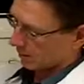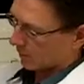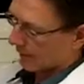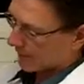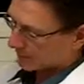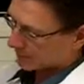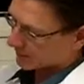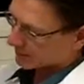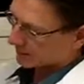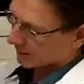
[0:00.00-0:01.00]
What happens
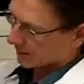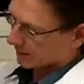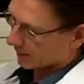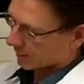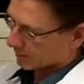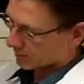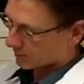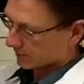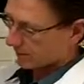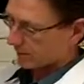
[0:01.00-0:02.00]
is, if you can
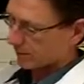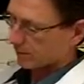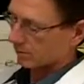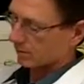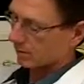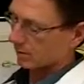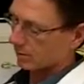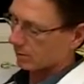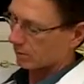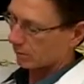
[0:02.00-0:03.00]
see right here,
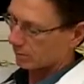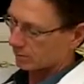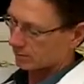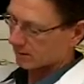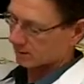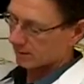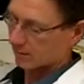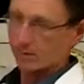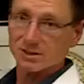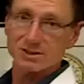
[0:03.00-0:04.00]
the nerve roots come
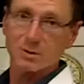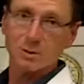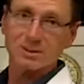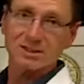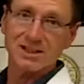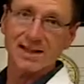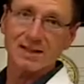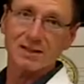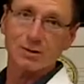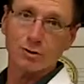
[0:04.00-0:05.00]
together and this forms the
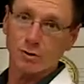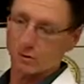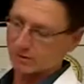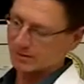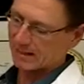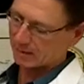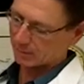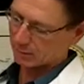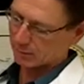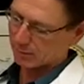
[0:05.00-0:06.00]
sciatic nerve. The
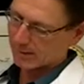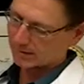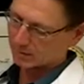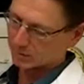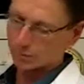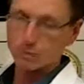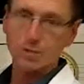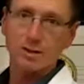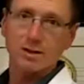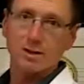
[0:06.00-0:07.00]
sciatic nerve then passes
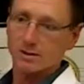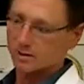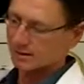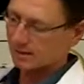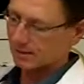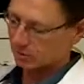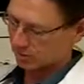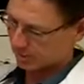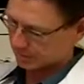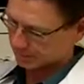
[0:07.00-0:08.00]
through this
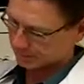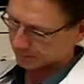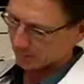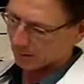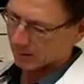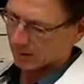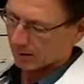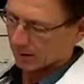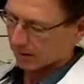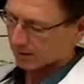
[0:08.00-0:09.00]
notch here.
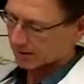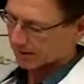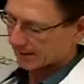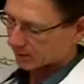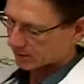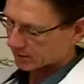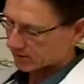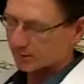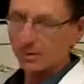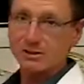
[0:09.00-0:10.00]
On this side, you can
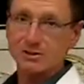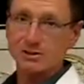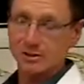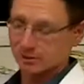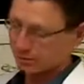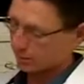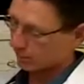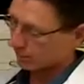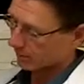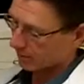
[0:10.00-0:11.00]
see the muscles here.
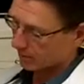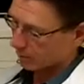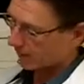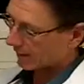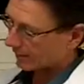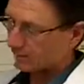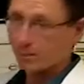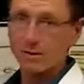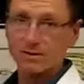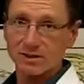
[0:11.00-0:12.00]
So we have
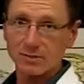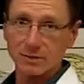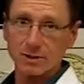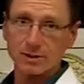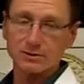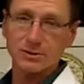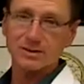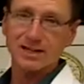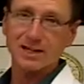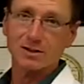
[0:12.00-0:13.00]
several areas where the
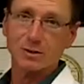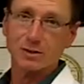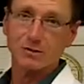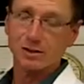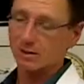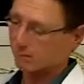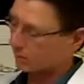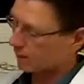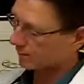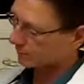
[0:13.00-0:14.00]
sciatic nerve can get
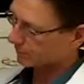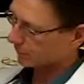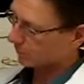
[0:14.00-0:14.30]
involved.